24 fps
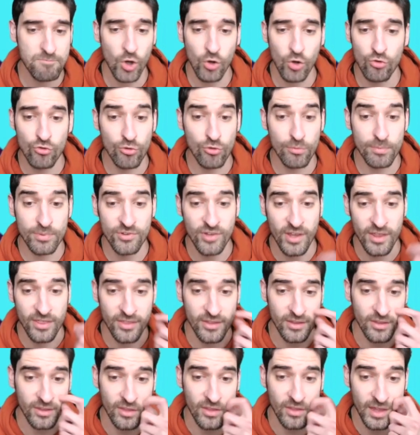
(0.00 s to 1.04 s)
100%
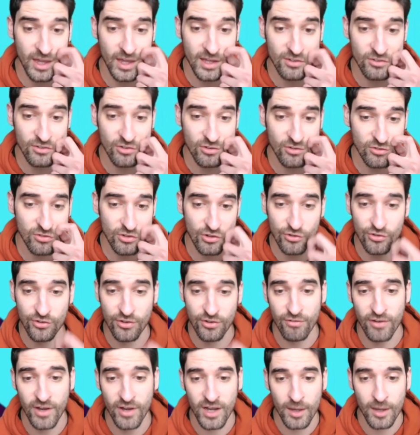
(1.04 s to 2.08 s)
think that that's
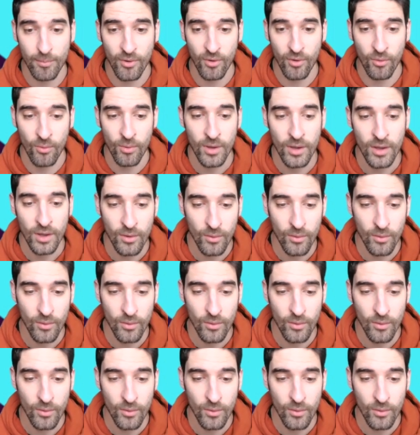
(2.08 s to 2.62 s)
justifiable.